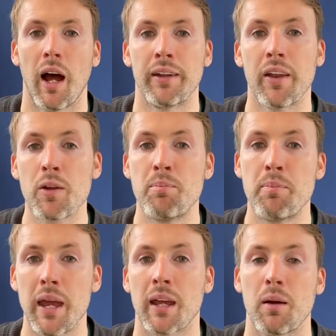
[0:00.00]
Another
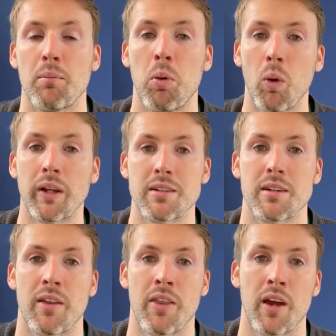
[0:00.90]
big point
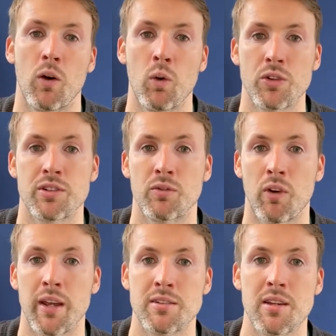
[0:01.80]
that Austin
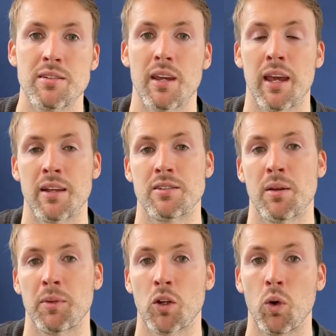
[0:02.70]
raises is something